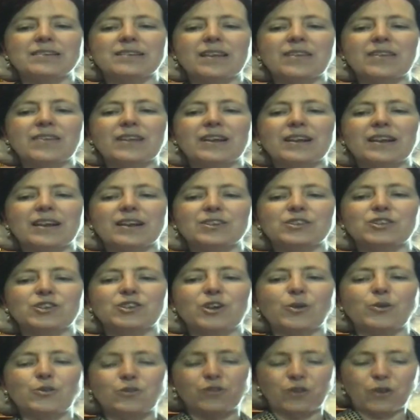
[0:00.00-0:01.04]
that I
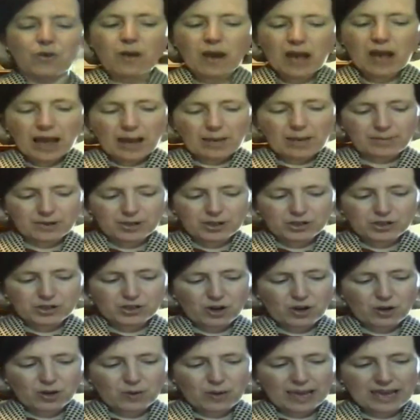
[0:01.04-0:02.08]
showed you. I'm going to show
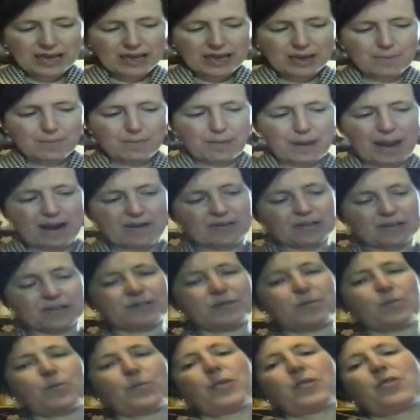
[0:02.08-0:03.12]
you in
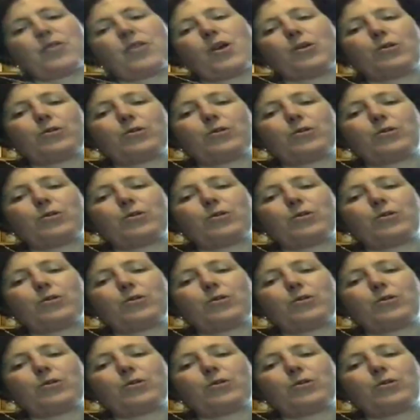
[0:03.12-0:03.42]
comparison with those